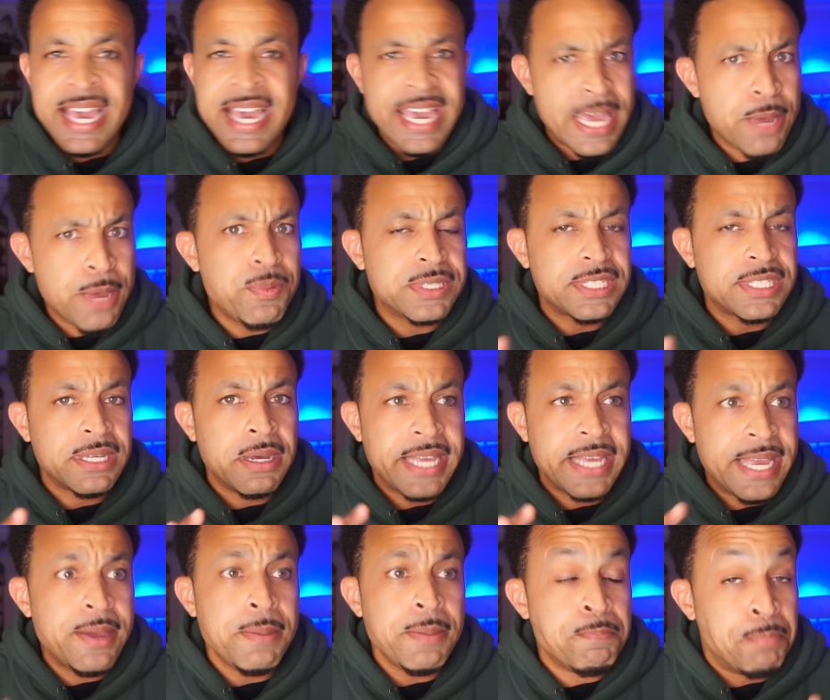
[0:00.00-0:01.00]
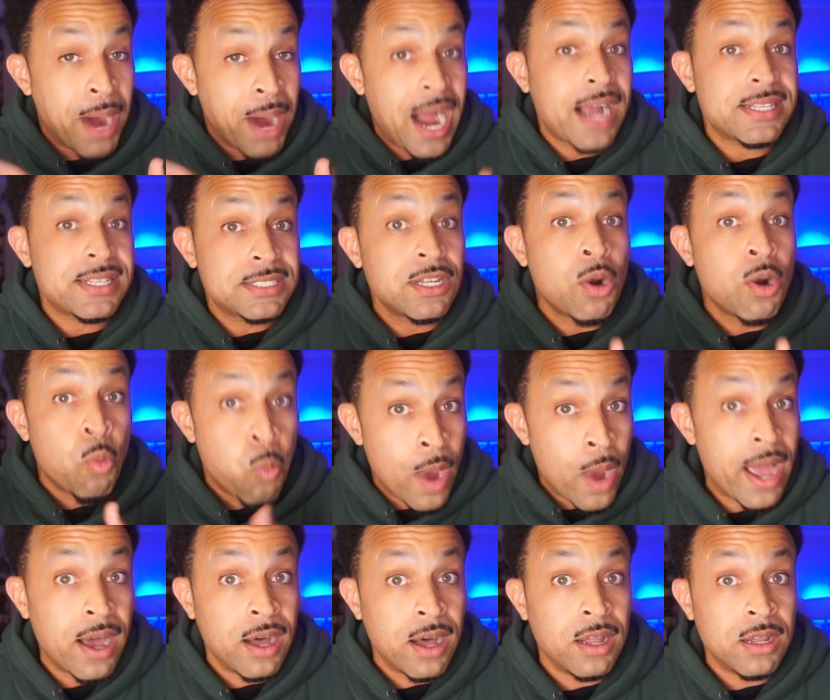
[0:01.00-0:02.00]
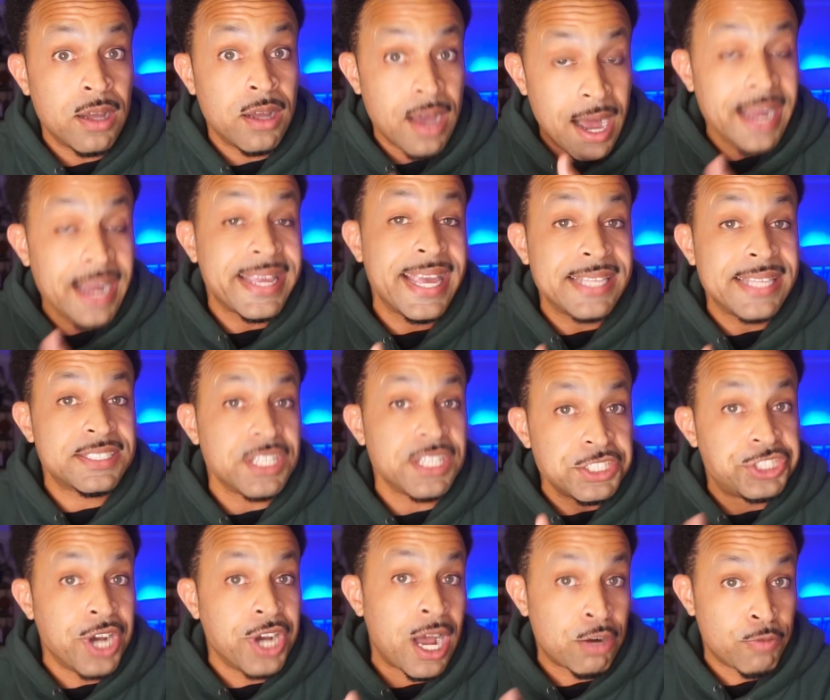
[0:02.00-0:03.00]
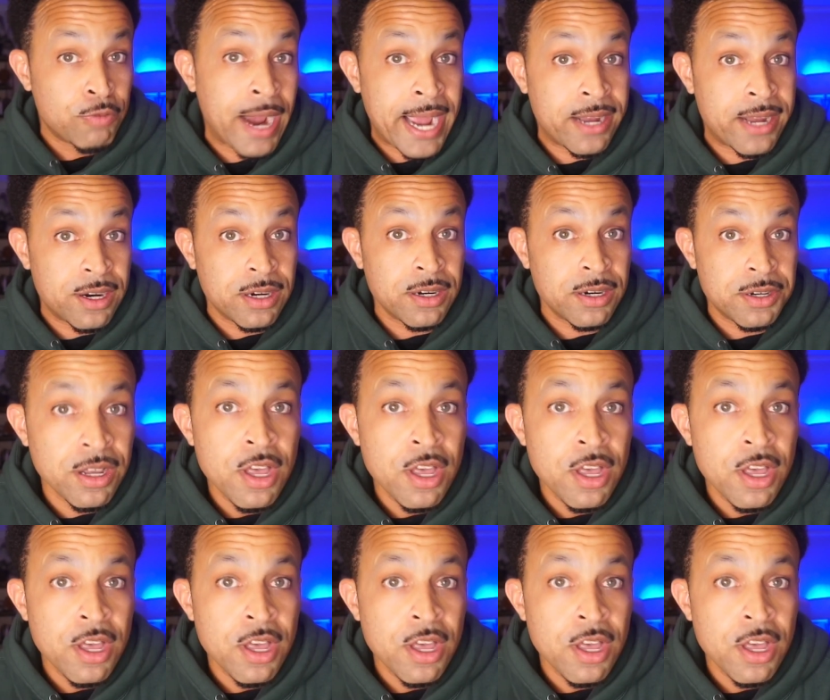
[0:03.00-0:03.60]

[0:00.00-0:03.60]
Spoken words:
He boxed well against John Ryder.